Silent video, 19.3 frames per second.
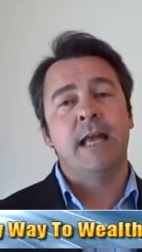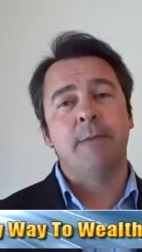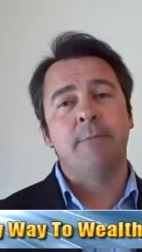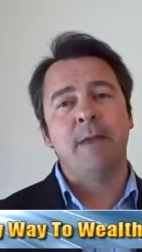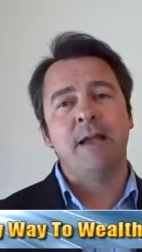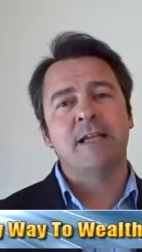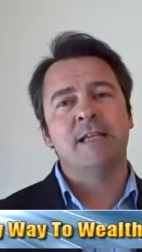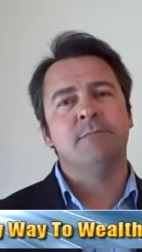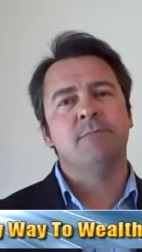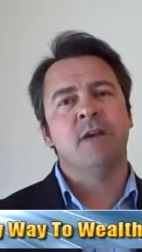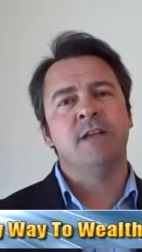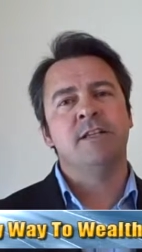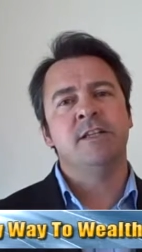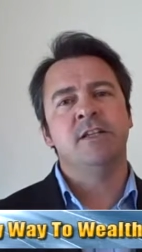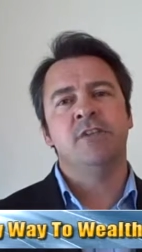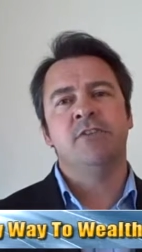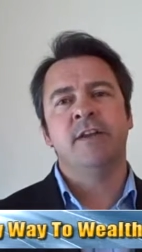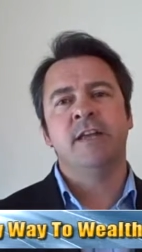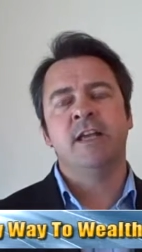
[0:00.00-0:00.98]
Now,
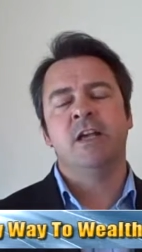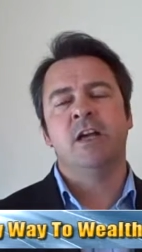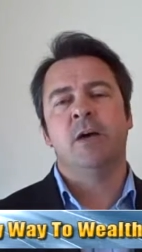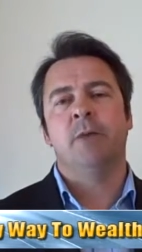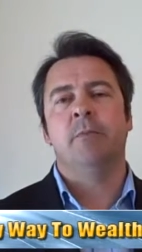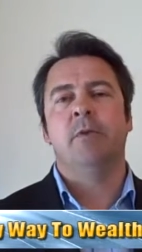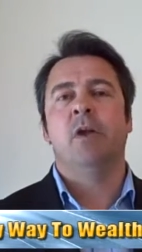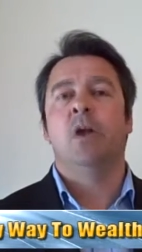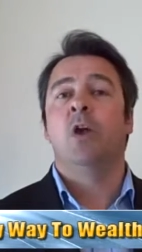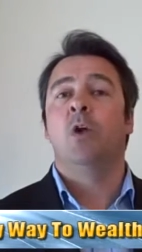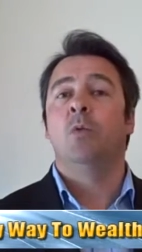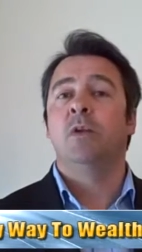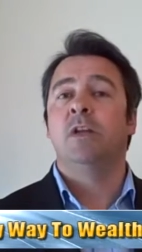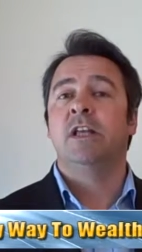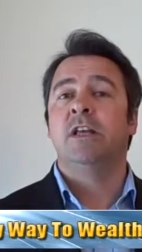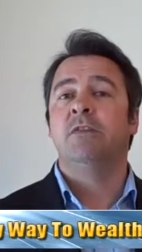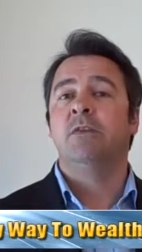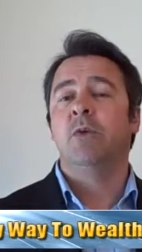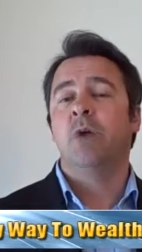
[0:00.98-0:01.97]
maximizing your income
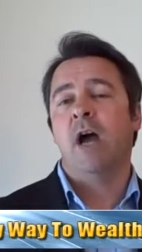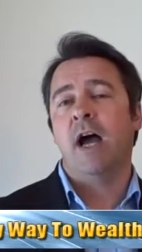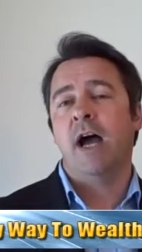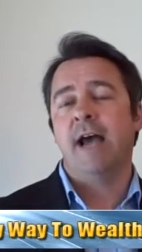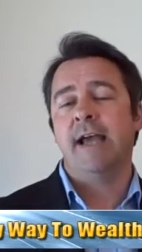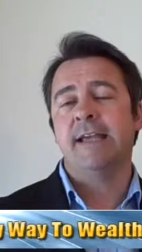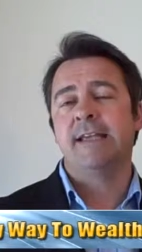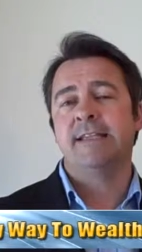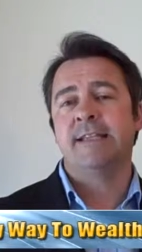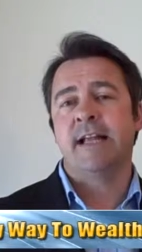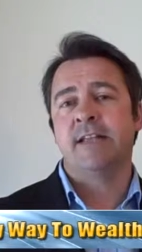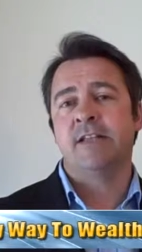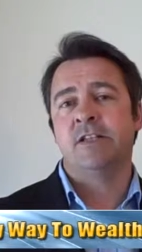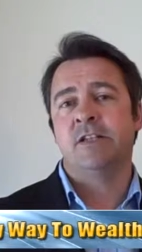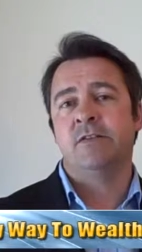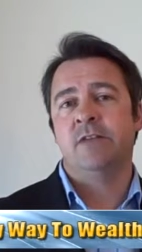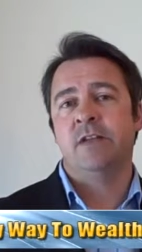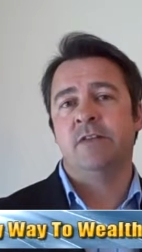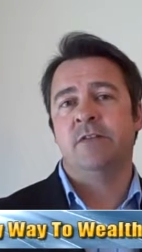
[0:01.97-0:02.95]
will give you a high
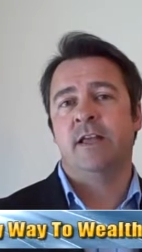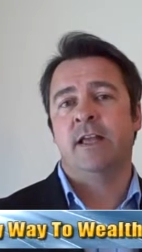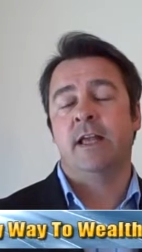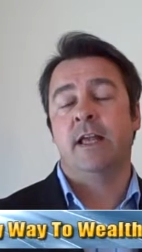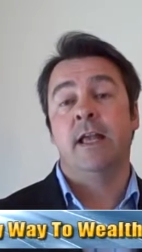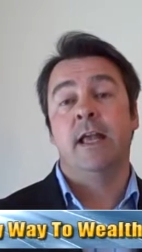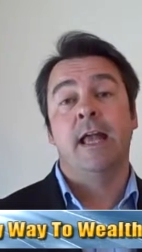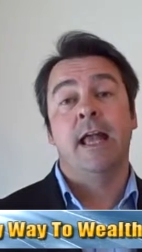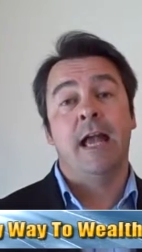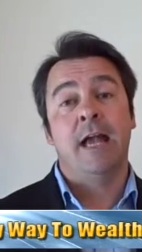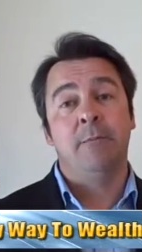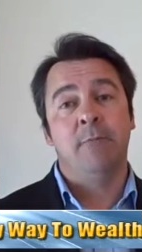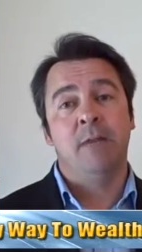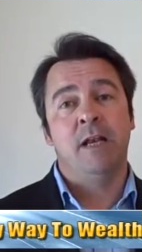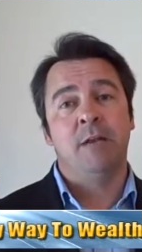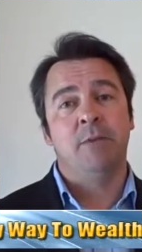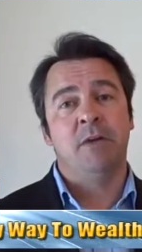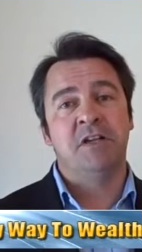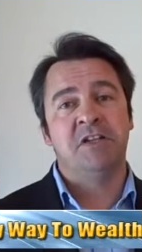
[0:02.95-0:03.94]
standard of living, and
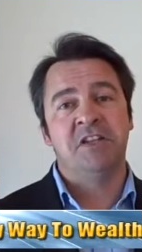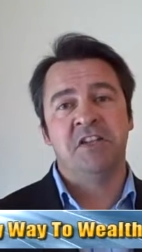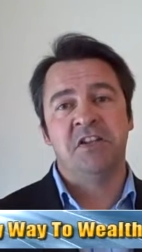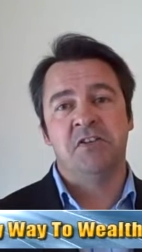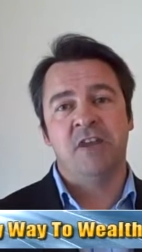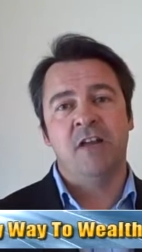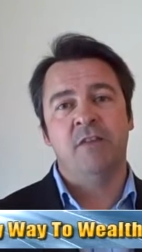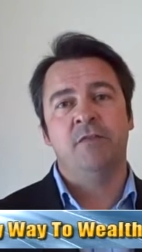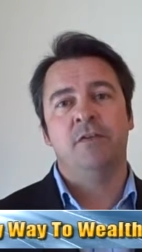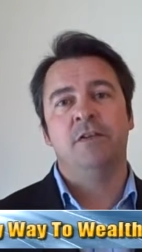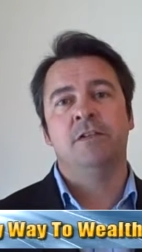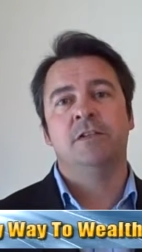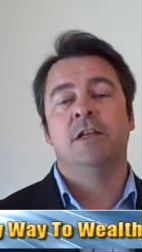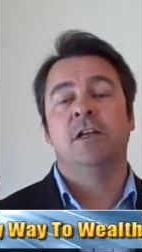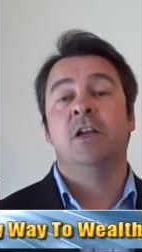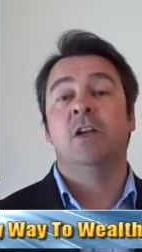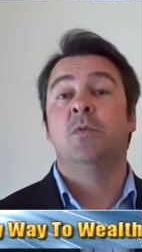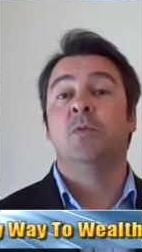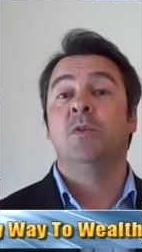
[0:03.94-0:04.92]
minimizing your
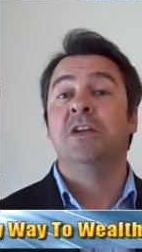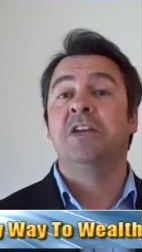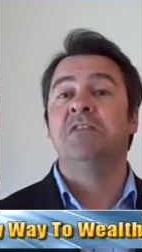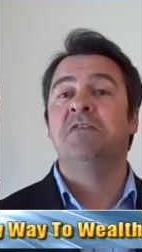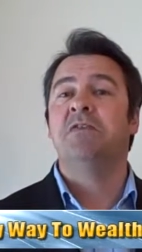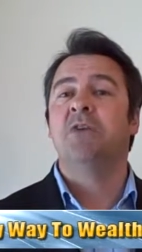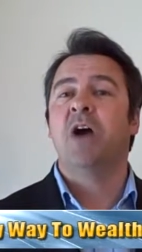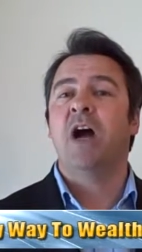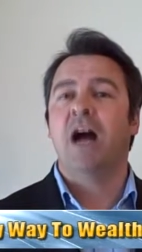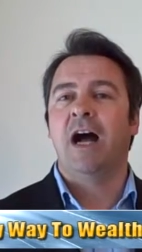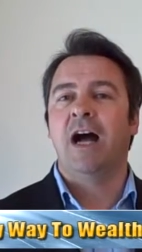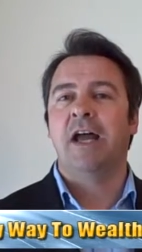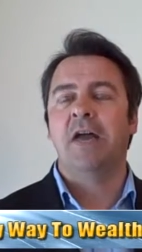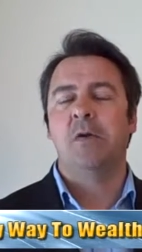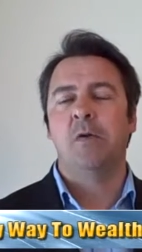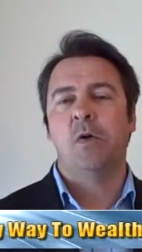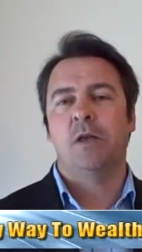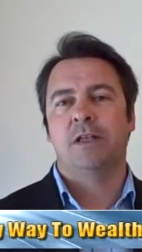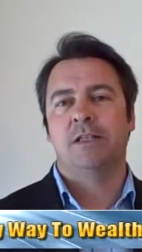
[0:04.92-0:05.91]
effort will give you a
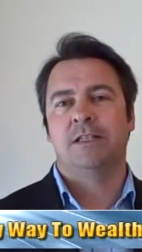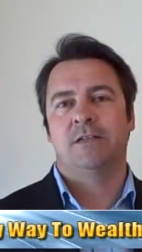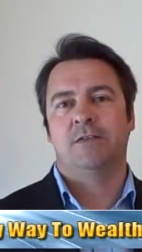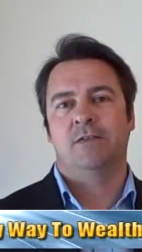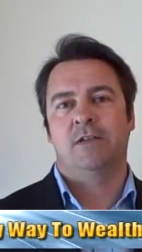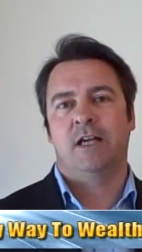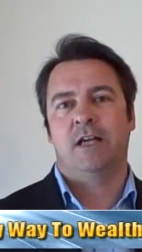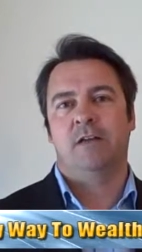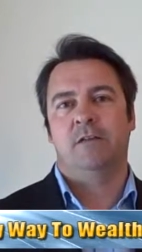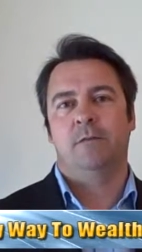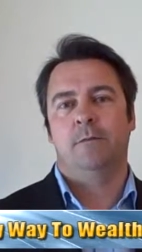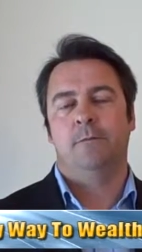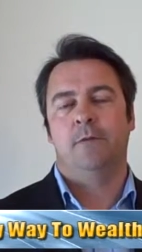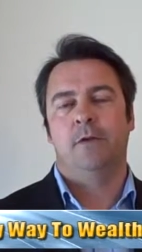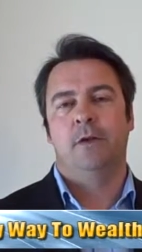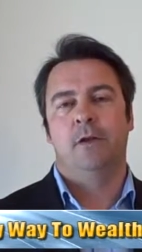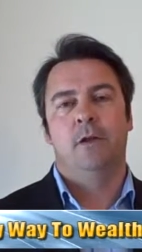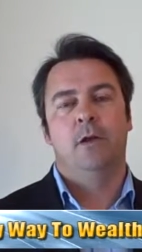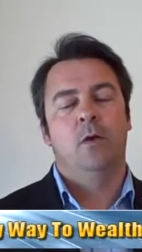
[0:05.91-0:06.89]
high quality of life.
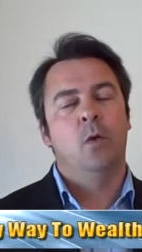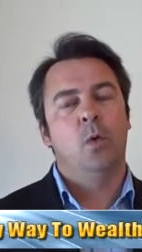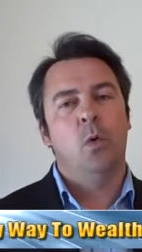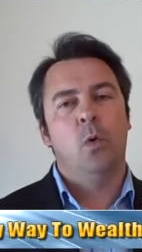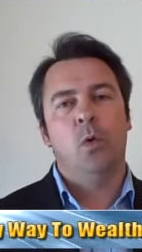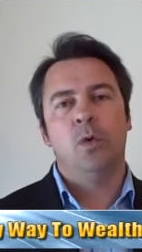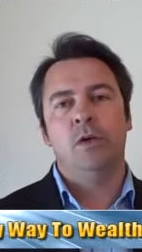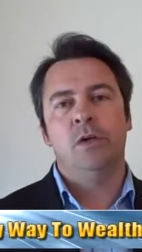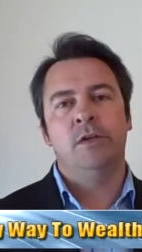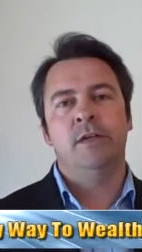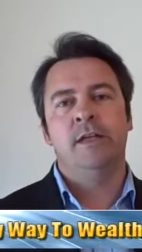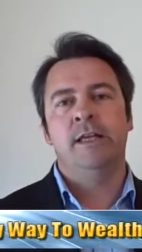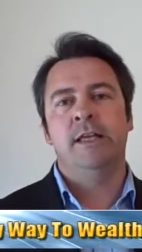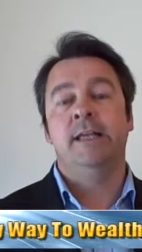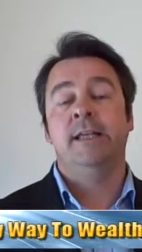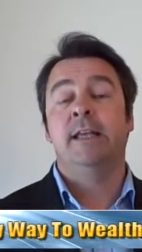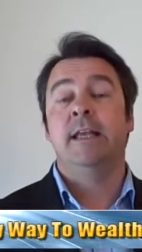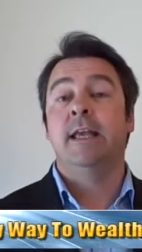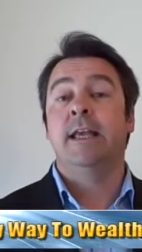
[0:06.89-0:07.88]
All you
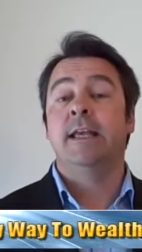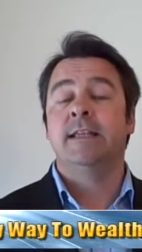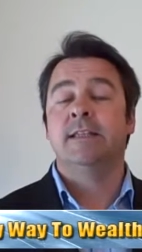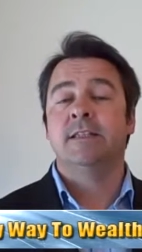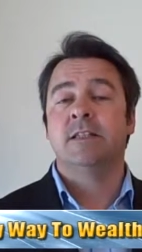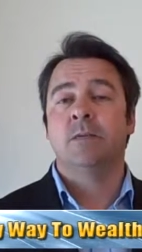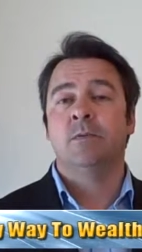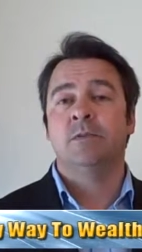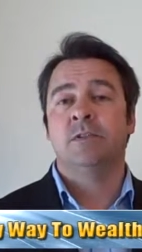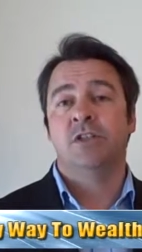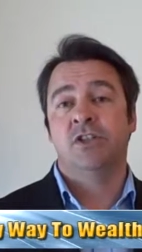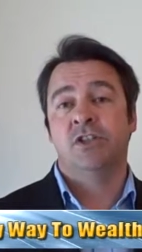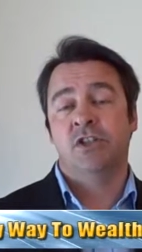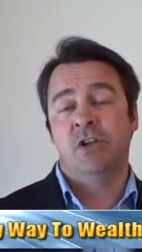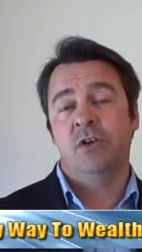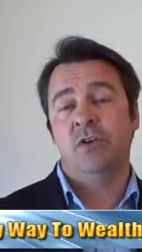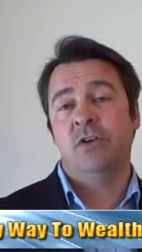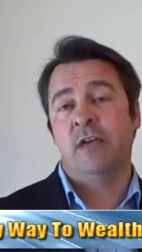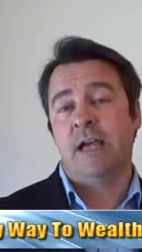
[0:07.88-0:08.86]
need is someone to
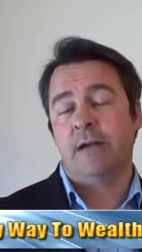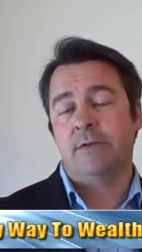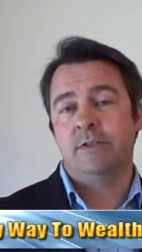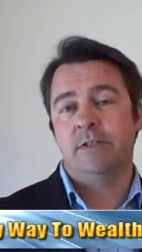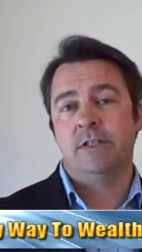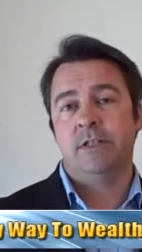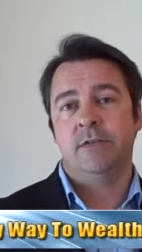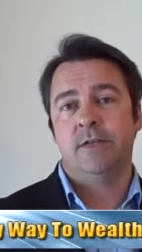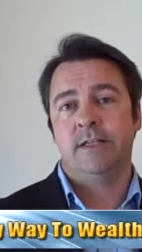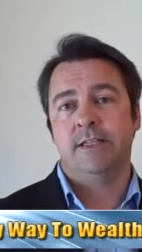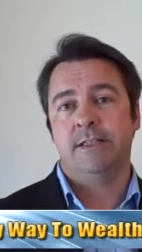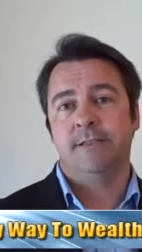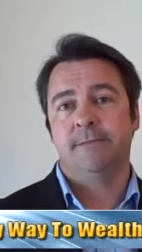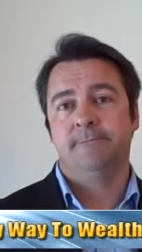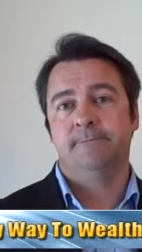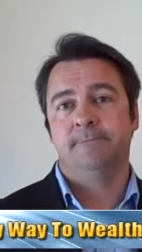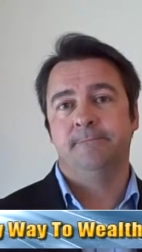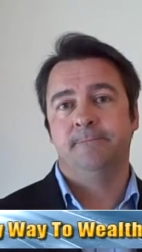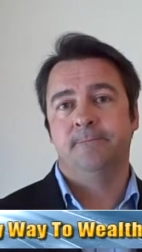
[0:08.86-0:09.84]
show you how to do it.
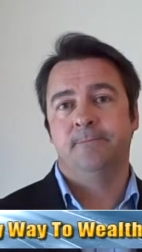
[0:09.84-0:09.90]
